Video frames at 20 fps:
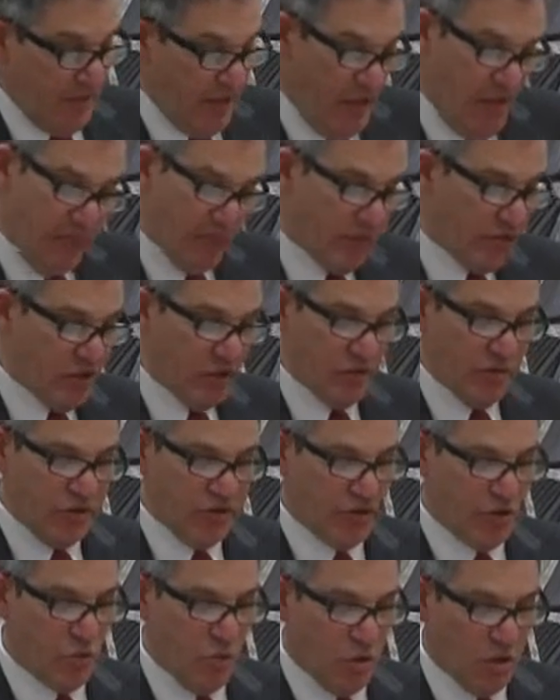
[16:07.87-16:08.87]

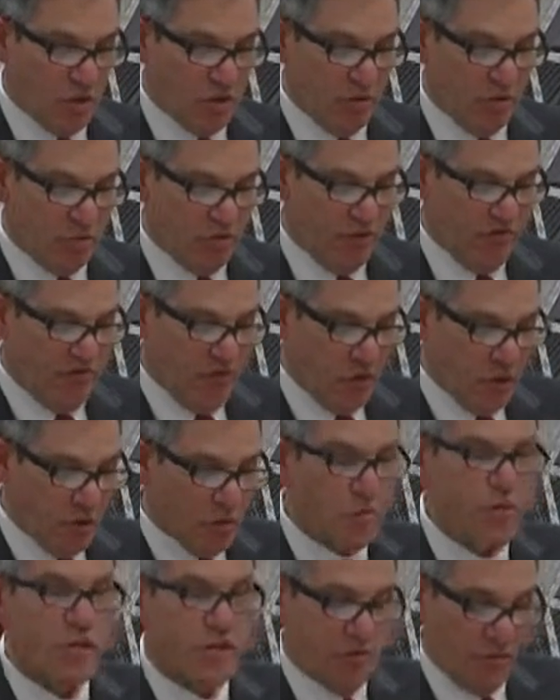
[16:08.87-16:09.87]
ever-increasing workload with
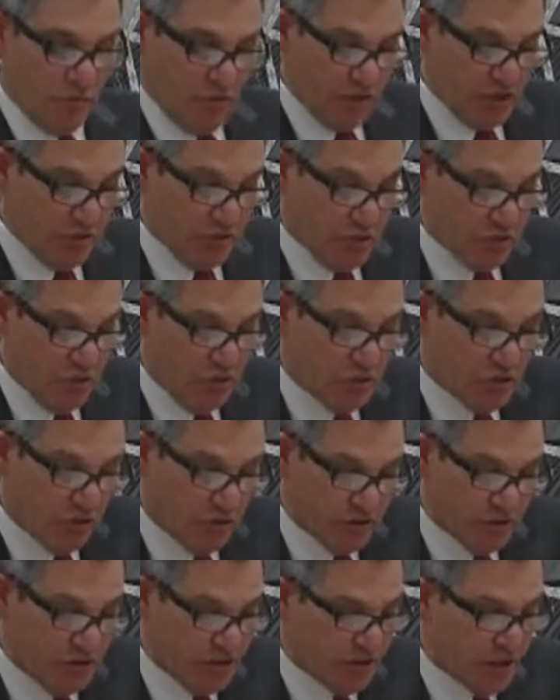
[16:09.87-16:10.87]
fewer
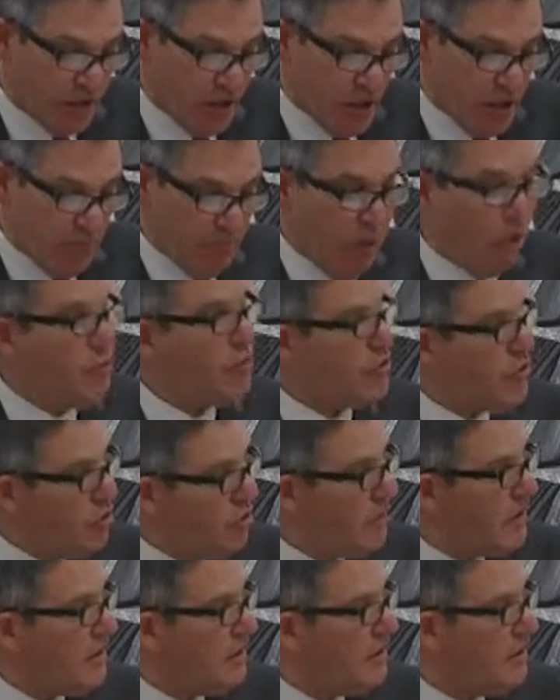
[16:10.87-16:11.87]
resources, both
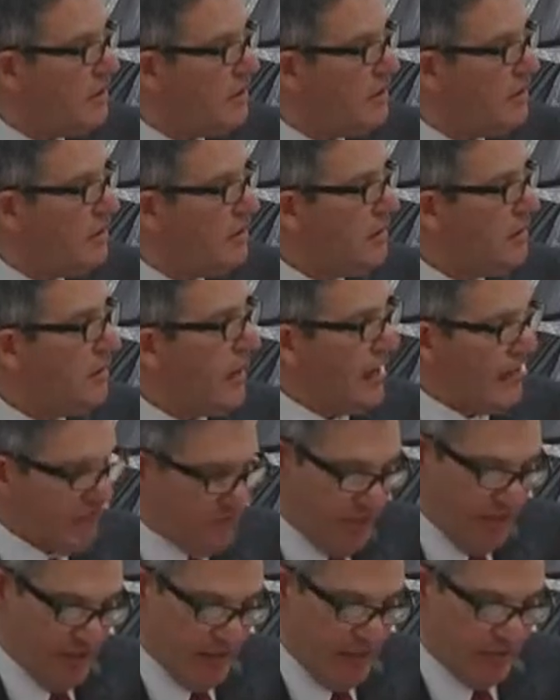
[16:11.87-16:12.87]
human and
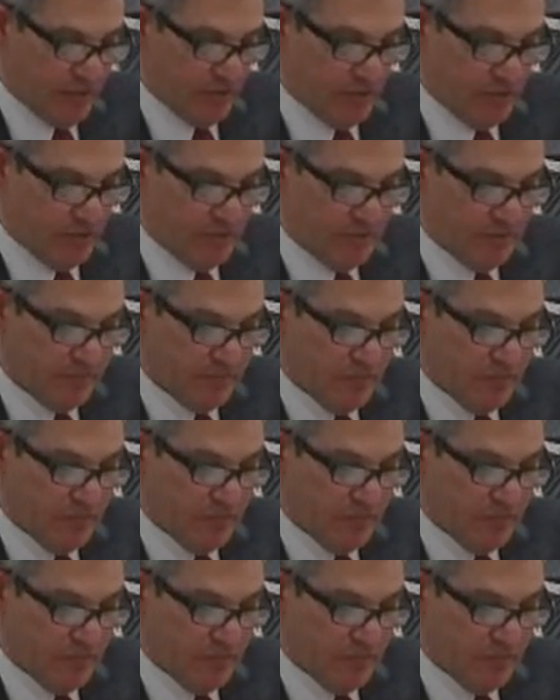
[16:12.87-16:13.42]
financial.